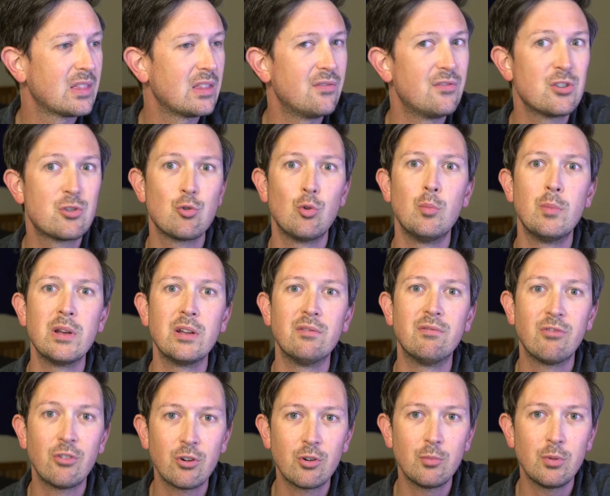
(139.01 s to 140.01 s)
the visual made
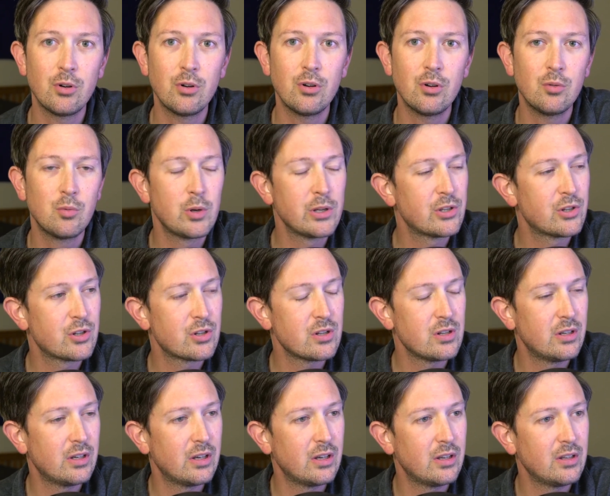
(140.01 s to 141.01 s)
verbal, which
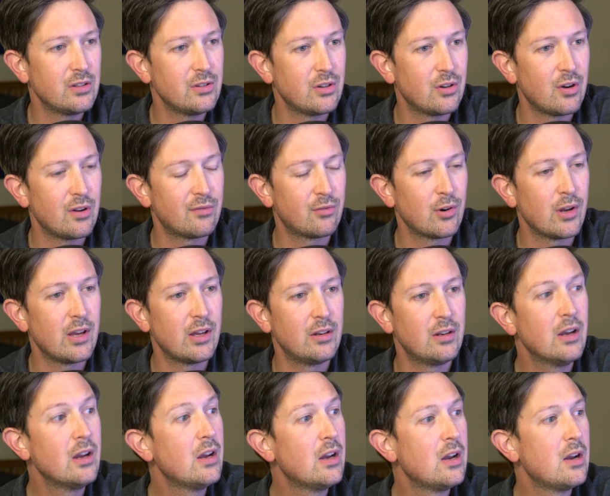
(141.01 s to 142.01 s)
I've
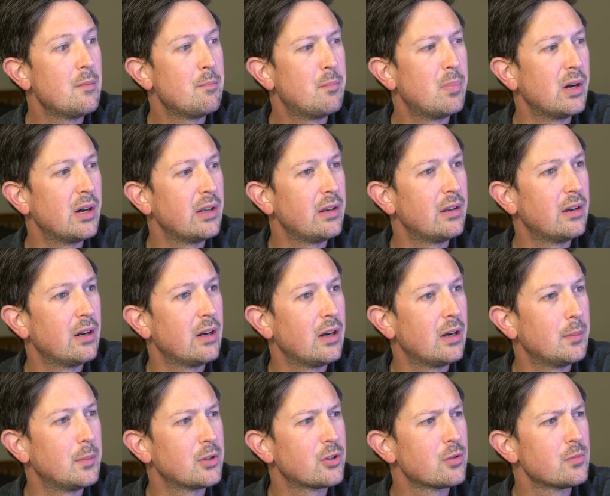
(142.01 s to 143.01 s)
read. But
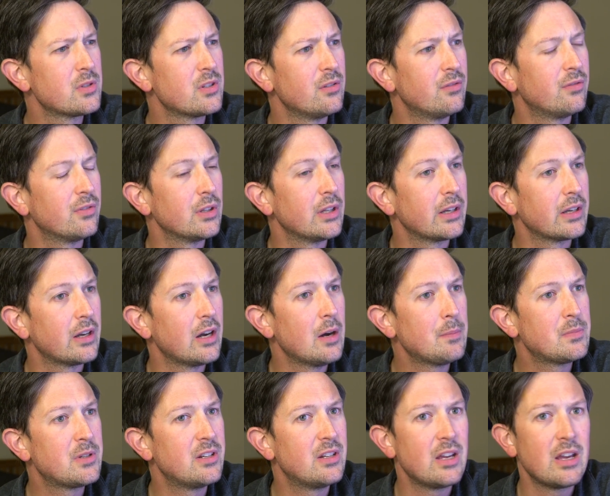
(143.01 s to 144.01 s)
in terms of like
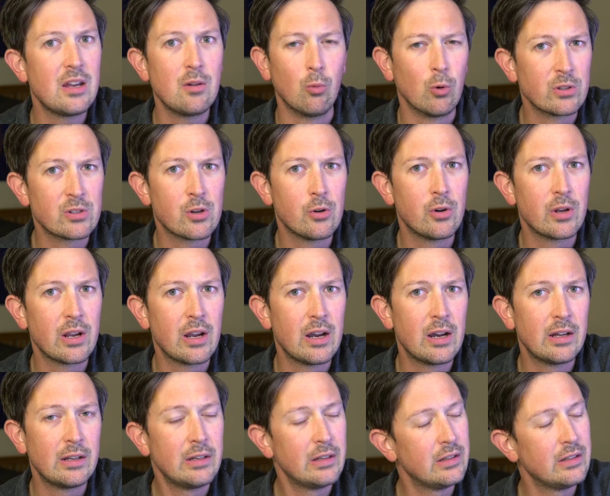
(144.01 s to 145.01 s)
up to date, what's going
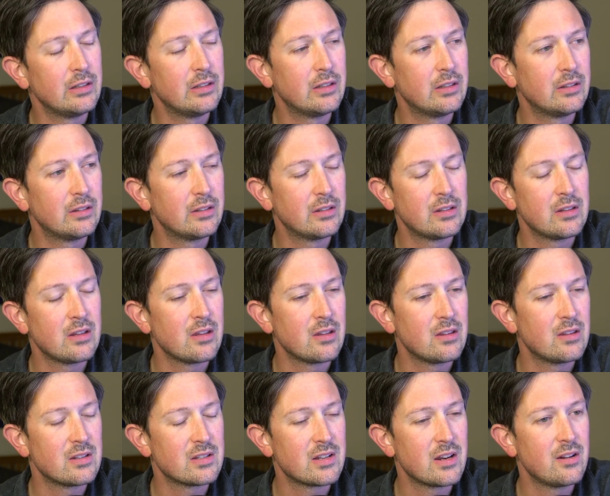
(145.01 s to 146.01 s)
on in
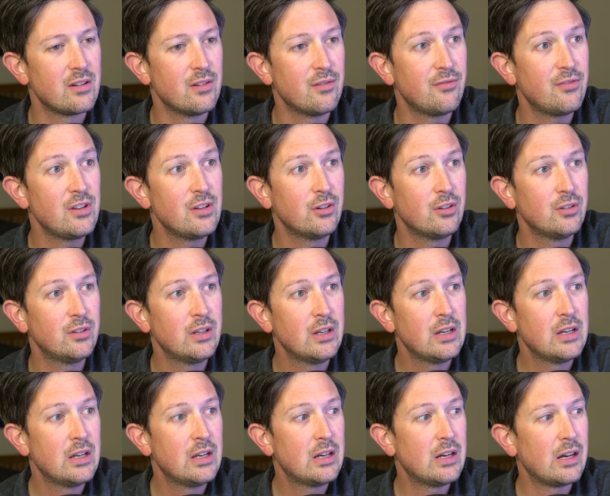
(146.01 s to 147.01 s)
the state of the field,
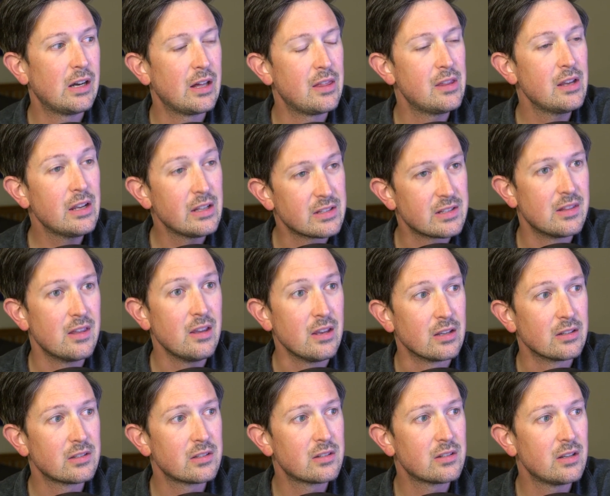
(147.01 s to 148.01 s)
I think it's
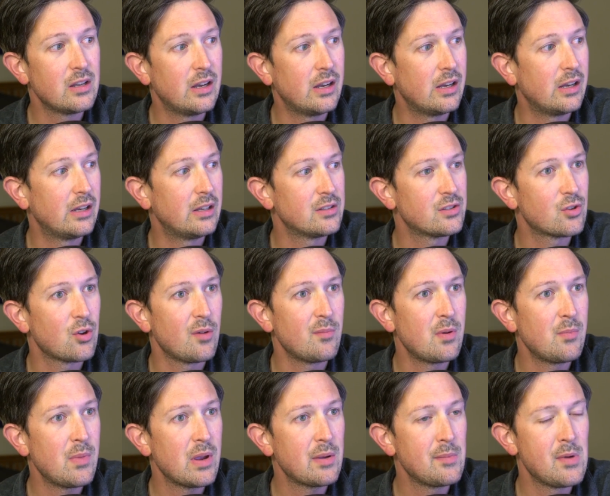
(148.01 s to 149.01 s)
this. And so I've
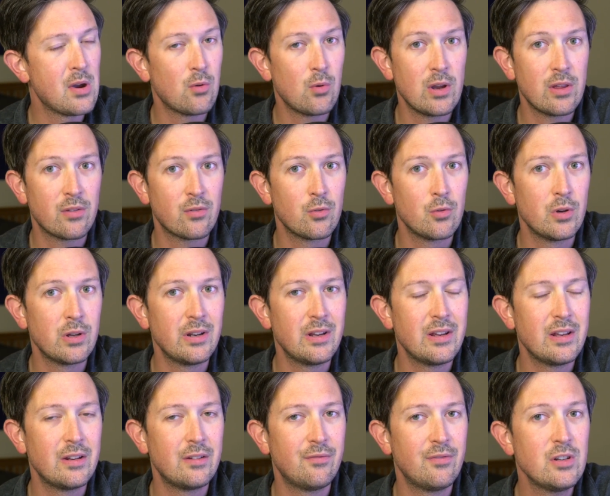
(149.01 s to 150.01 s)
been making my way through it.
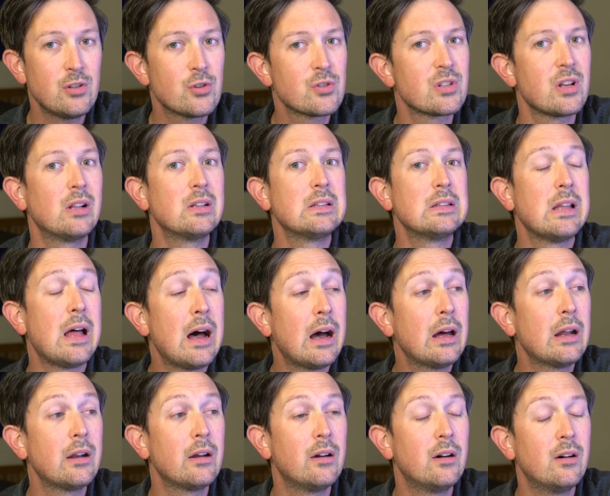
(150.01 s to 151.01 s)
It features a
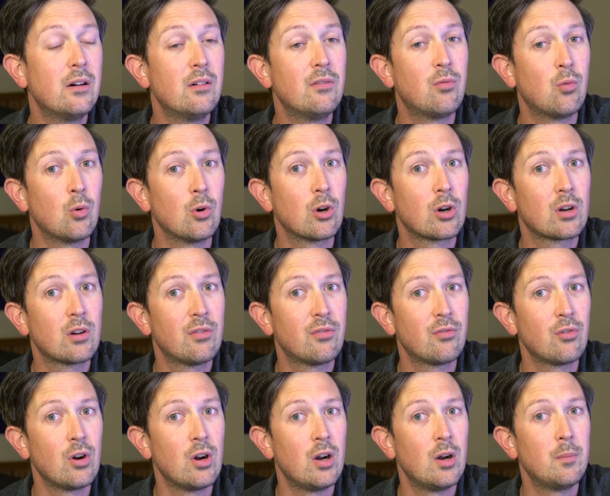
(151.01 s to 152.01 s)
lot of work
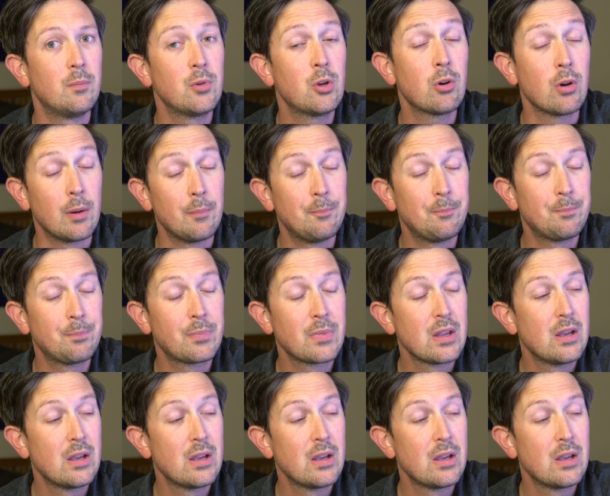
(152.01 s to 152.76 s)
from Europe